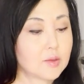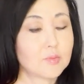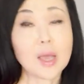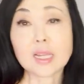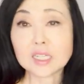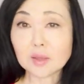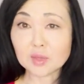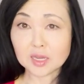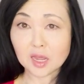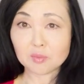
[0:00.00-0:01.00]

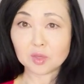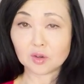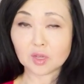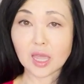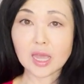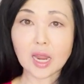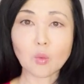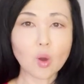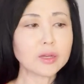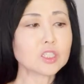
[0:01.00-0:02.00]
macadamia nut milk. And
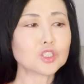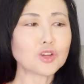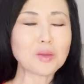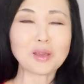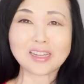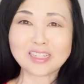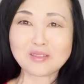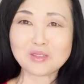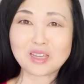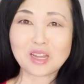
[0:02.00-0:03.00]
I wanted to try
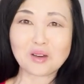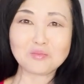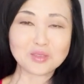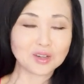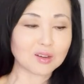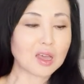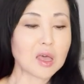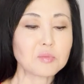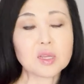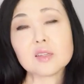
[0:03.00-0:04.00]
macadamia nut milk
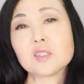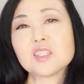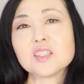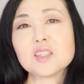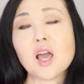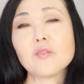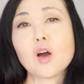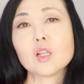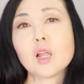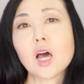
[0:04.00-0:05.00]
because it does have
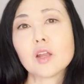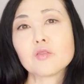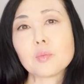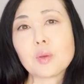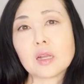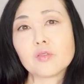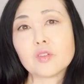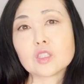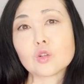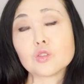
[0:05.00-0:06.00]
a lot of the
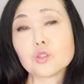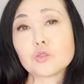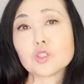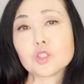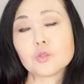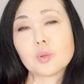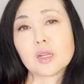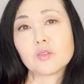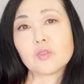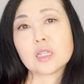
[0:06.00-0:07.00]
benefits or nutritional
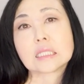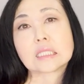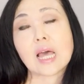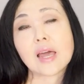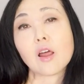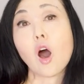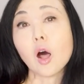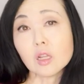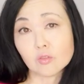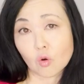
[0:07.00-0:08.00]
benefits that
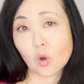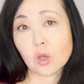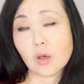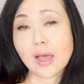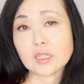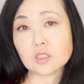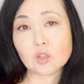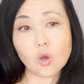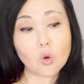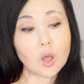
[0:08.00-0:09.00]
olive oil has.
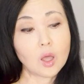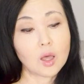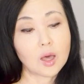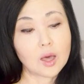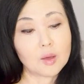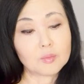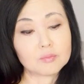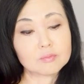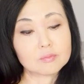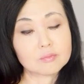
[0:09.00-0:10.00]
So
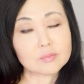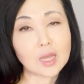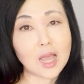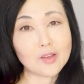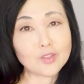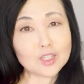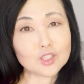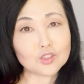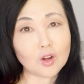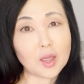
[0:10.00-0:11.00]
um, I have yet
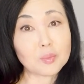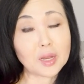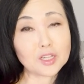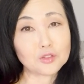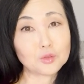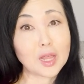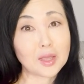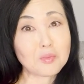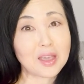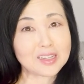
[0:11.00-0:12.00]
to try it, but I do
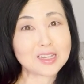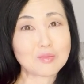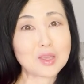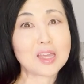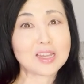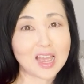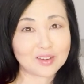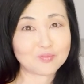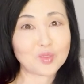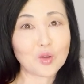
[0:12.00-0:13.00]
like macadamia
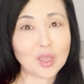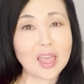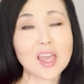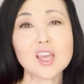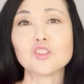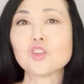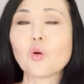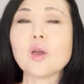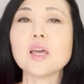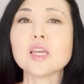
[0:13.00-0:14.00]
nut. Okay,
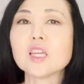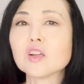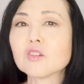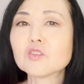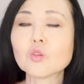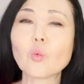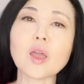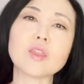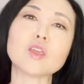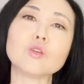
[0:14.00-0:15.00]
so here's the
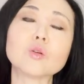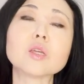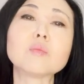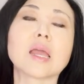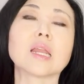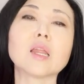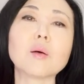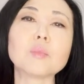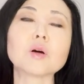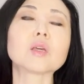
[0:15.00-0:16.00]
way that you can make
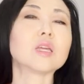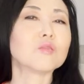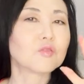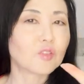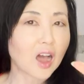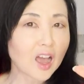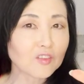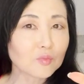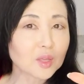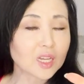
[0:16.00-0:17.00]
nut milk in
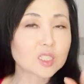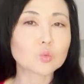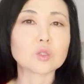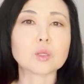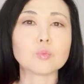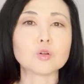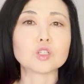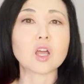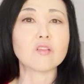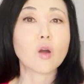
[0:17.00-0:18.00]
five minutes with the
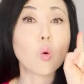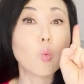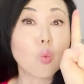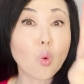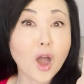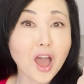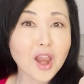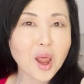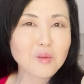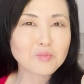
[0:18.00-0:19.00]
push of
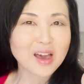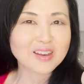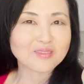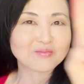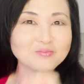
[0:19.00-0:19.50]
one button.